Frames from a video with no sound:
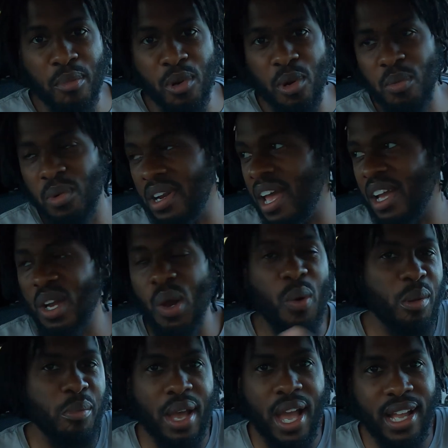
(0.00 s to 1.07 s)
room. We're not
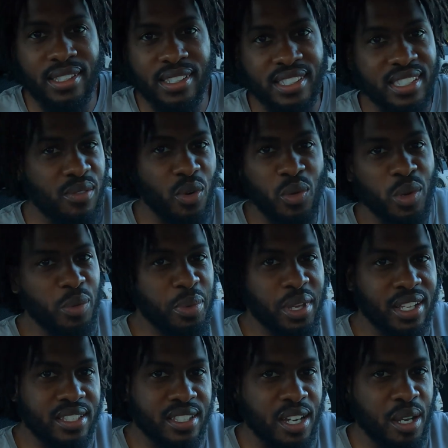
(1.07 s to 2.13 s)
going back to see what we
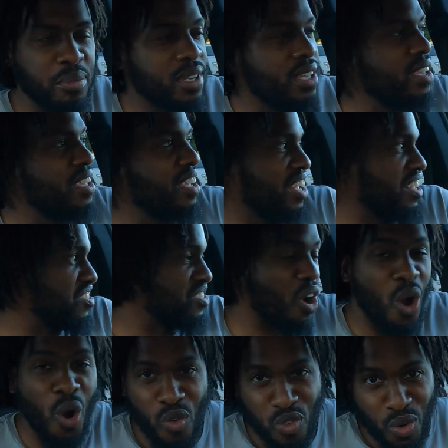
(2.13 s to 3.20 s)
picked up. It's
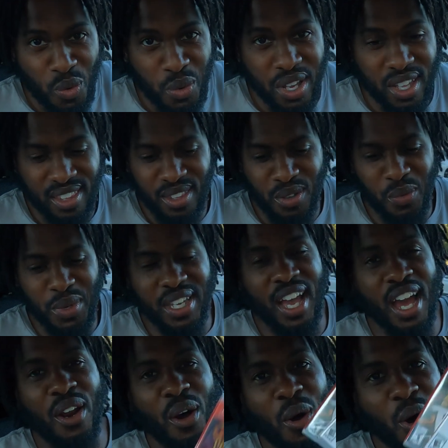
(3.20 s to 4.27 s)
over with. We
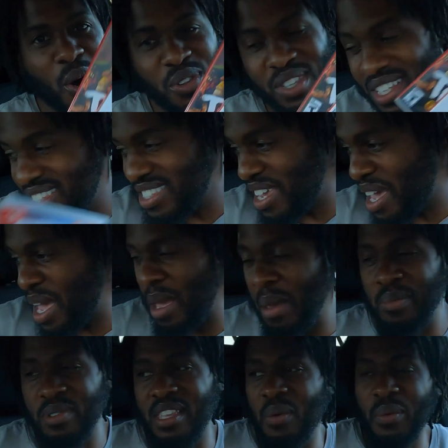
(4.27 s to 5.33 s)
got all these
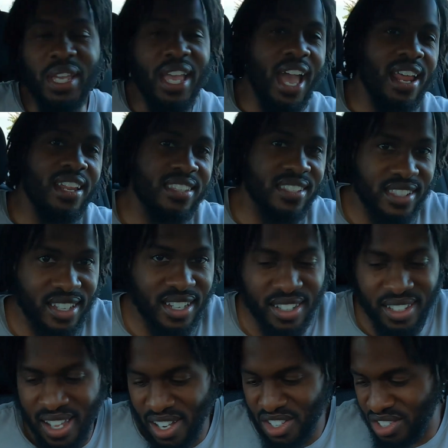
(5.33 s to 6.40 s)
games that we added to the
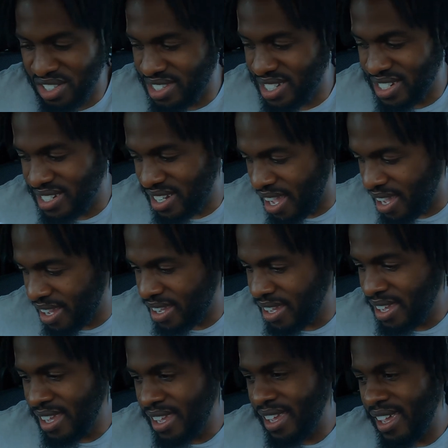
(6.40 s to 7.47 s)
collection today,
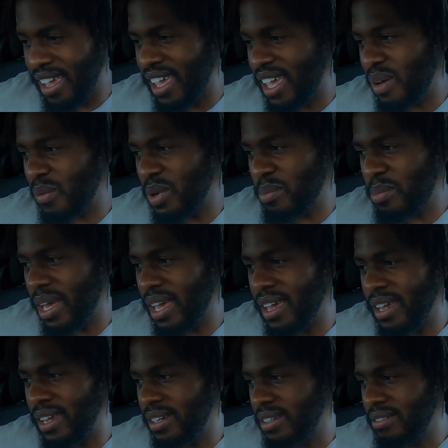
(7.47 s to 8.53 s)
and we
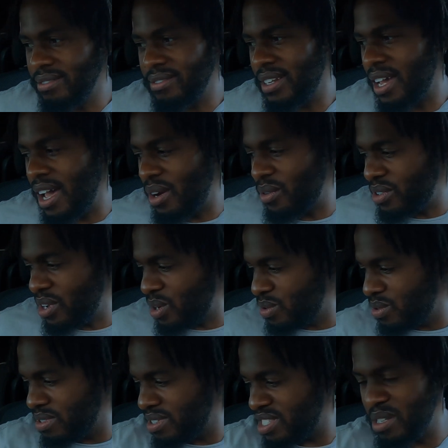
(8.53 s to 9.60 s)
paid, I don't know,
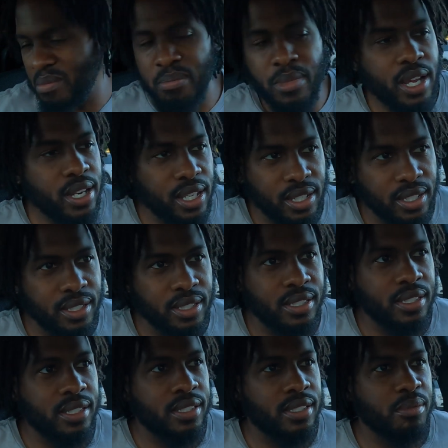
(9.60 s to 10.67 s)
some money
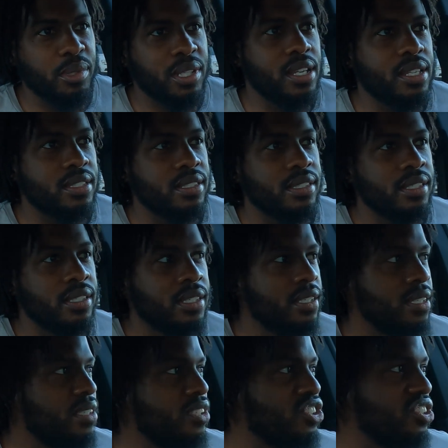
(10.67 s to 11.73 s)
because
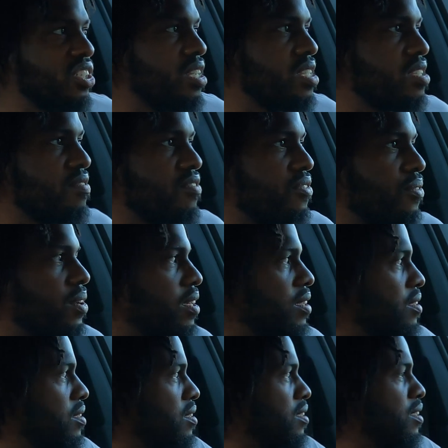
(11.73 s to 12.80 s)
the shit isn't free,
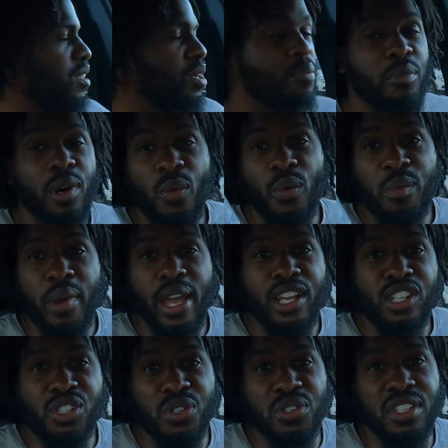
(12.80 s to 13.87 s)
but we
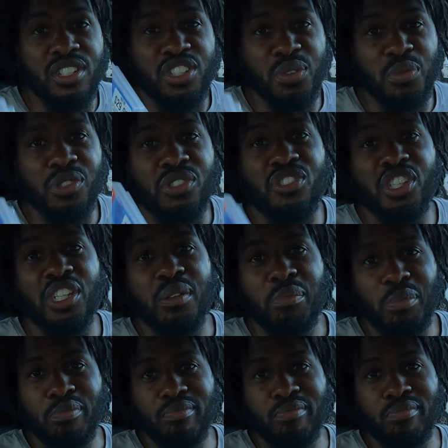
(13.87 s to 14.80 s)
made sure the shit was cheap.